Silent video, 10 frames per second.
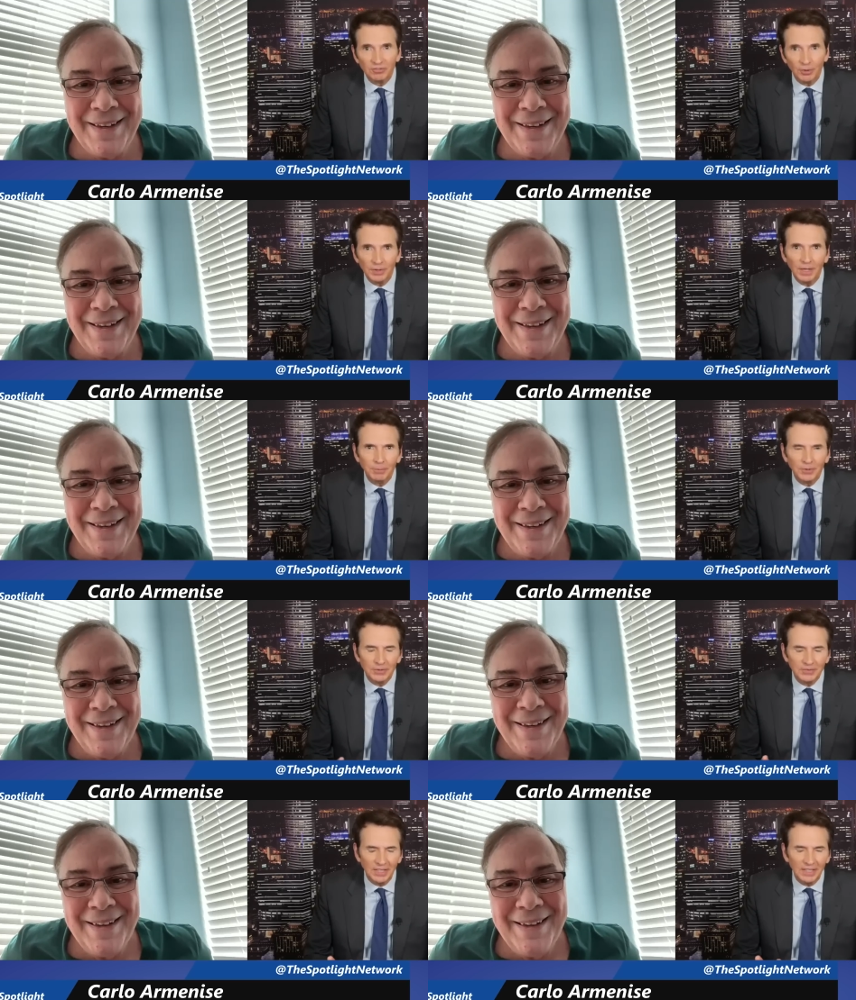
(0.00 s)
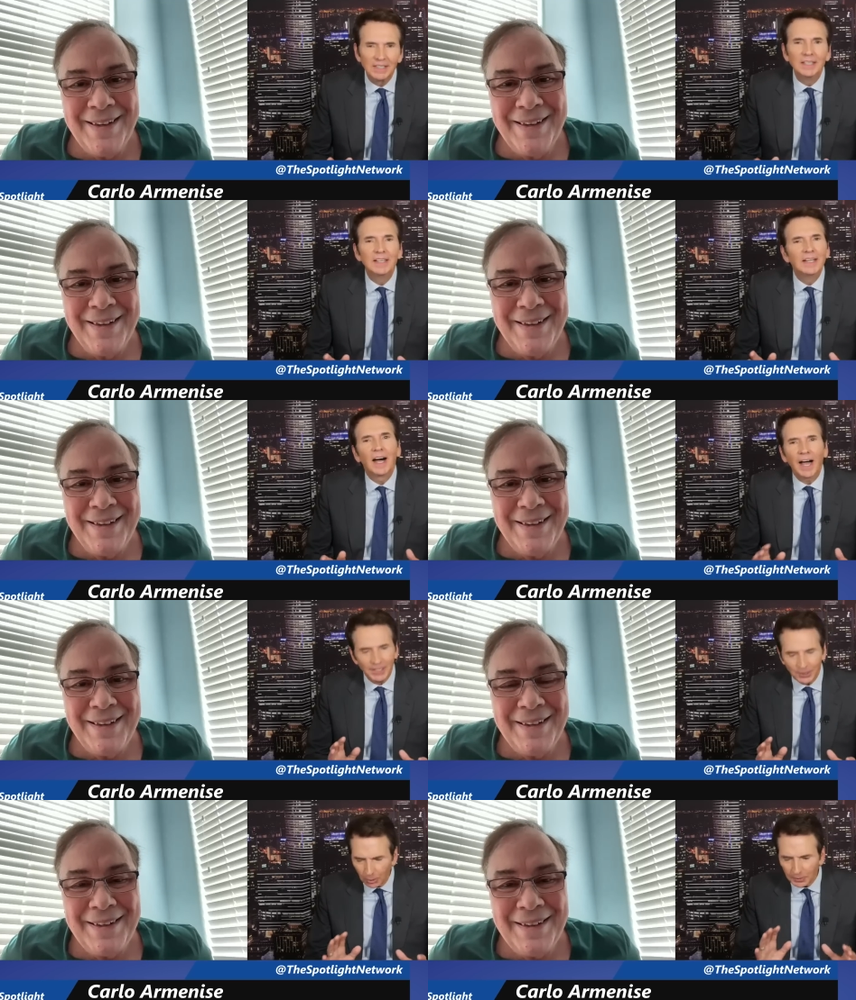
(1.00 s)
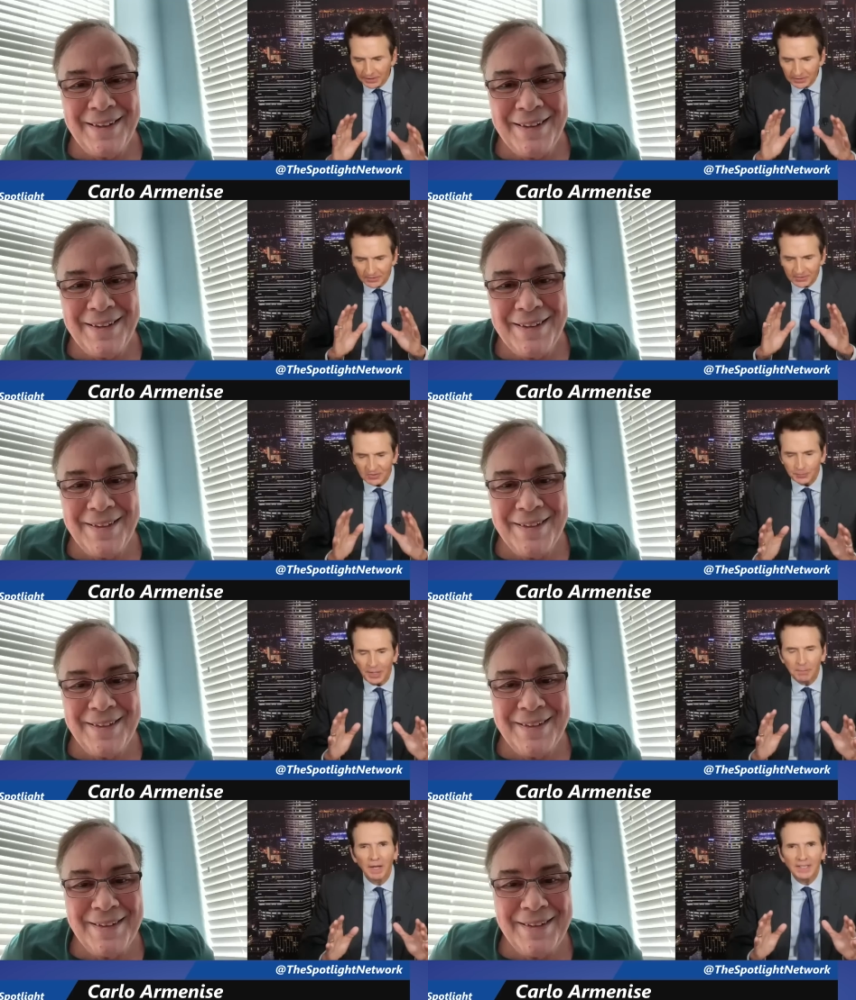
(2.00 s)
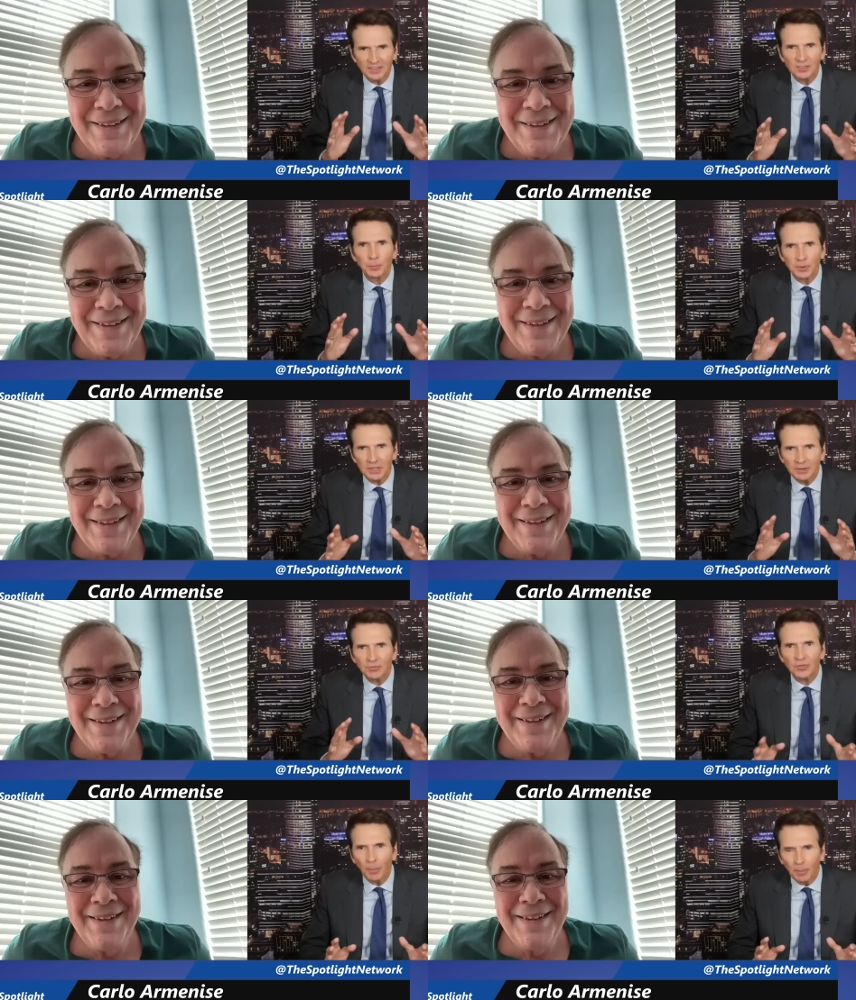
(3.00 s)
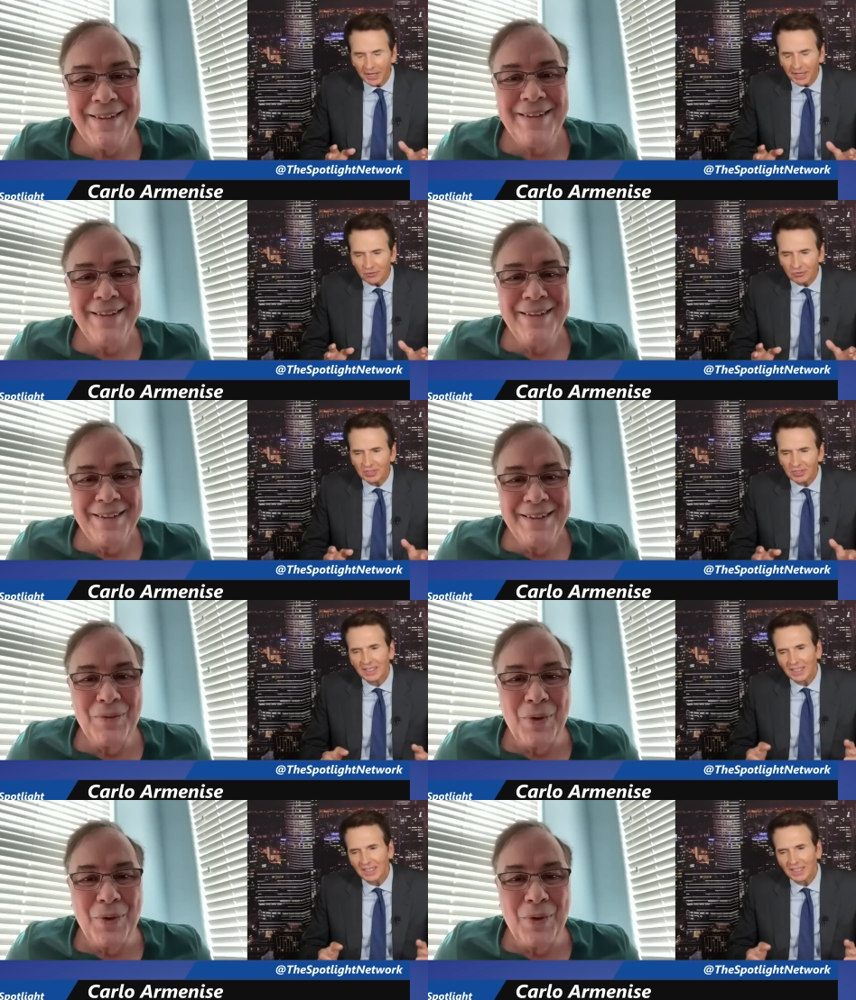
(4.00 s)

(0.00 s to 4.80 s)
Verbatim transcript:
Speaker 1: showed up because I can only suspend my disbelief so much.